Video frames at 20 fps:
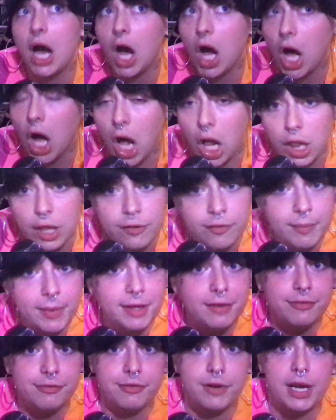All of
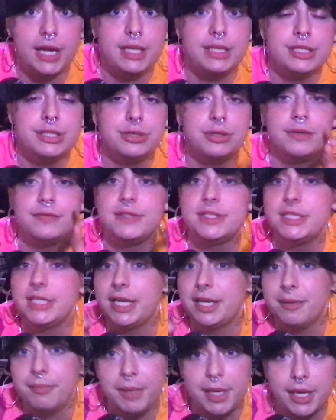my friends who have
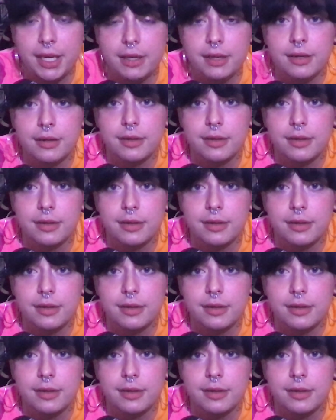seen me,